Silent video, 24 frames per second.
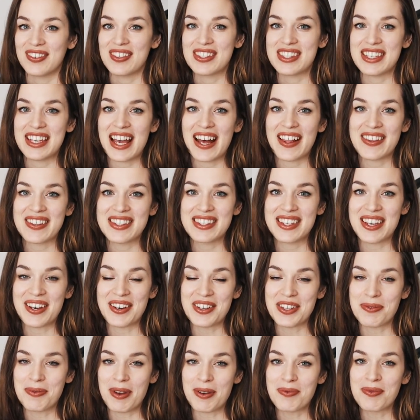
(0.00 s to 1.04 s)
We'll see how this
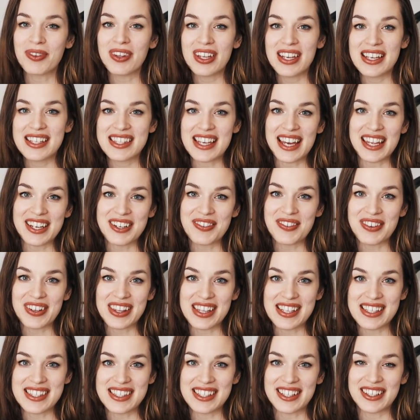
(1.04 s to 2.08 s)
goes, but I'm really excited for
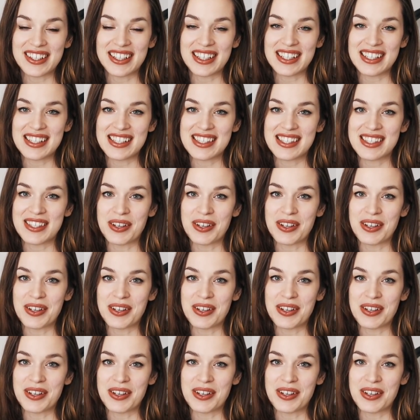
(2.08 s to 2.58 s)
this series.